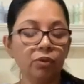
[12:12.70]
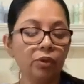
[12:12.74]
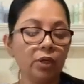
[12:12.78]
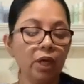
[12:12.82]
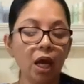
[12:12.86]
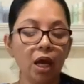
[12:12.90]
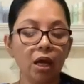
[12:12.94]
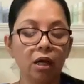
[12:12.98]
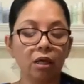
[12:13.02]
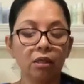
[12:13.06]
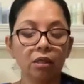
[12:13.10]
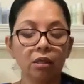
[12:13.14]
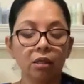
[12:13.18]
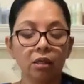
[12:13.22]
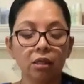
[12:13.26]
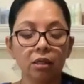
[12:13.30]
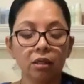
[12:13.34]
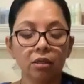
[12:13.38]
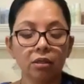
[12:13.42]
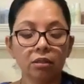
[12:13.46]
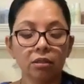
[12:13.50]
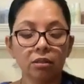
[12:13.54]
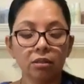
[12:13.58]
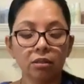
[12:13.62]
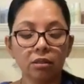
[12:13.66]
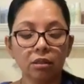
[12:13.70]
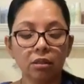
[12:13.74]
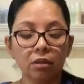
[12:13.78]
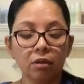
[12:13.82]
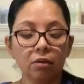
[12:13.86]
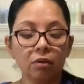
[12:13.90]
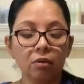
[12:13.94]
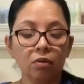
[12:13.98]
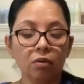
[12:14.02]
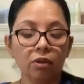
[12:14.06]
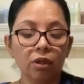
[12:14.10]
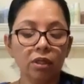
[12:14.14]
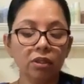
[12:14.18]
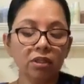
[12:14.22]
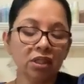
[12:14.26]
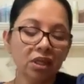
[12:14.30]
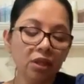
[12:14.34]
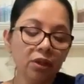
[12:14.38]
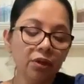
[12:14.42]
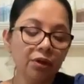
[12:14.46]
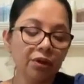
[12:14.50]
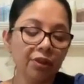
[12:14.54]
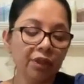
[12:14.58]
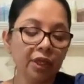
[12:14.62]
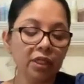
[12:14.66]
So yeah, so
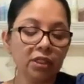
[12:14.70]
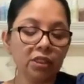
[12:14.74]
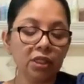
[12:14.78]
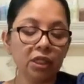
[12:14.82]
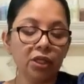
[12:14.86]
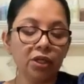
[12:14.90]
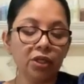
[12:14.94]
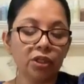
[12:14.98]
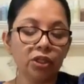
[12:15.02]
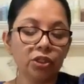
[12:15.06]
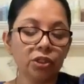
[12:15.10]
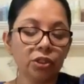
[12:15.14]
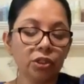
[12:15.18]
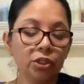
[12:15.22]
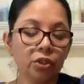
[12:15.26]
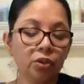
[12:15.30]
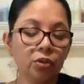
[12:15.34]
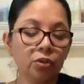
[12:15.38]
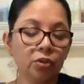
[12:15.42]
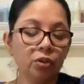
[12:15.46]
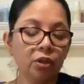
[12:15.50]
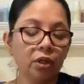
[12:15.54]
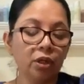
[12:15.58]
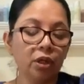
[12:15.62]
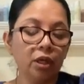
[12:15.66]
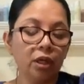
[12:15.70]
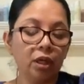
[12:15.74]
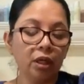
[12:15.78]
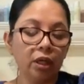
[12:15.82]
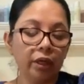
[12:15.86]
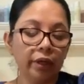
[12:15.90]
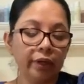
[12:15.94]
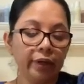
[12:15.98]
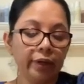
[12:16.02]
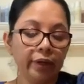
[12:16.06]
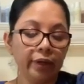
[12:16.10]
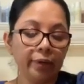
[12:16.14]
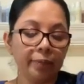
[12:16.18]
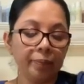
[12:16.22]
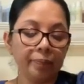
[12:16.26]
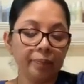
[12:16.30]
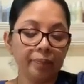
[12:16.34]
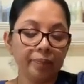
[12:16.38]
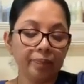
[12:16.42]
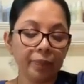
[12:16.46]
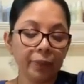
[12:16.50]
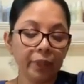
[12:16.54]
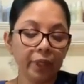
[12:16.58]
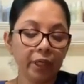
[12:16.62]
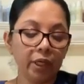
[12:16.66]
there's other things in there too,
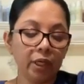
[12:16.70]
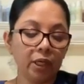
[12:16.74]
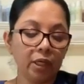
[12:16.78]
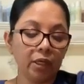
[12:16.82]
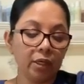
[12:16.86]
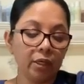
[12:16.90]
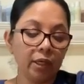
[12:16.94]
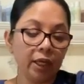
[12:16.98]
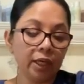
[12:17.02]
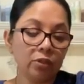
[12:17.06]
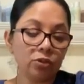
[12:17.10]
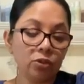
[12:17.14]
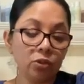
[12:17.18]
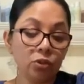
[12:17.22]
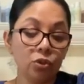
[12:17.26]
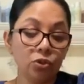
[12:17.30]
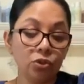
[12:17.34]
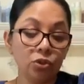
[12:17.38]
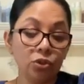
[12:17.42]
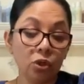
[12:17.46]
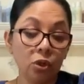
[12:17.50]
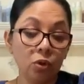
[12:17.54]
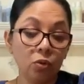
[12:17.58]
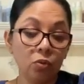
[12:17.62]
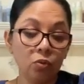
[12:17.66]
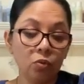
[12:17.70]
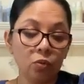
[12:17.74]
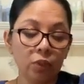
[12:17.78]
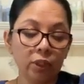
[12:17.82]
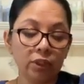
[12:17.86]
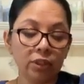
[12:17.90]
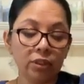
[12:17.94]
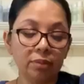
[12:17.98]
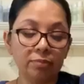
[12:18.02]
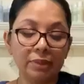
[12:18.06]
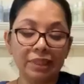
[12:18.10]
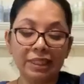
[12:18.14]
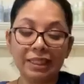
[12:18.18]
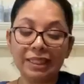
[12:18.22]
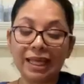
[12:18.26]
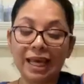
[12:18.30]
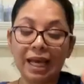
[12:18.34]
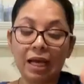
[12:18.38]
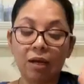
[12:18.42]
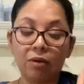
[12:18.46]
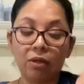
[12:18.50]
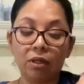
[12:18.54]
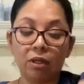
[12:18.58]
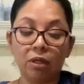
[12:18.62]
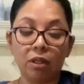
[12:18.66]
and yeah, so you don't want to
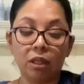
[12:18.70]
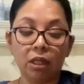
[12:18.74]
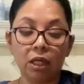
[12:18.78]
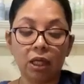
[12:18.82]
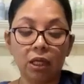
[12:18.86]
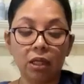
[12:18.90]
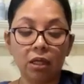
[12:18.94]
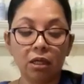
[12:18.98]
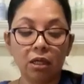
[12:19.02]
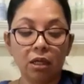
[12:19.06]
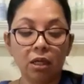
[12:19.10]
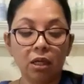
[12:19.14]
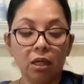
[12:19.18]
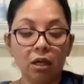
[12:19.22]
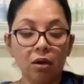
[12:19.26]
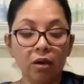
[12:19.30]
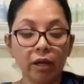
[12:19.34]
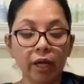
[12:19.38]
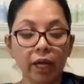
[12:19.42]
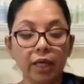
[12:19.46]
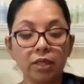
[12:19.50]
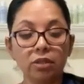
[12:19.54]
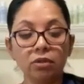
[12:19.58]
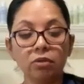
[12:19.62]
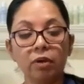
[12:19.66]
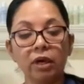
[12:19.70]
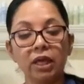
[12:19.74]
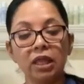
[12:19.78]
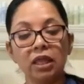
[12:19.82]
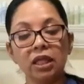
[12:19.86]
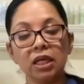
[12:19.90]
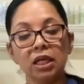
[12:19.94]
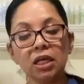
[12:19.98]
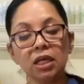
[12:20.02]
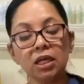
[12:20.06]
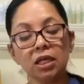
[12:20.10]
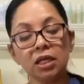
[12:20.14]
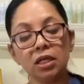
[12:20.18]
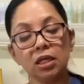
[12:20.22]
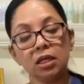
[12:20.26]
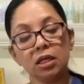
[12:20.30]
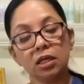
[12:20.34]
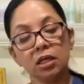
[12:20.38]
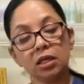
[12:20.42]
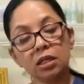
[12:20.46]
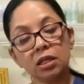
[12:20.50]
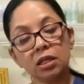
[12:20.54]
miss out on that. Okay, so I think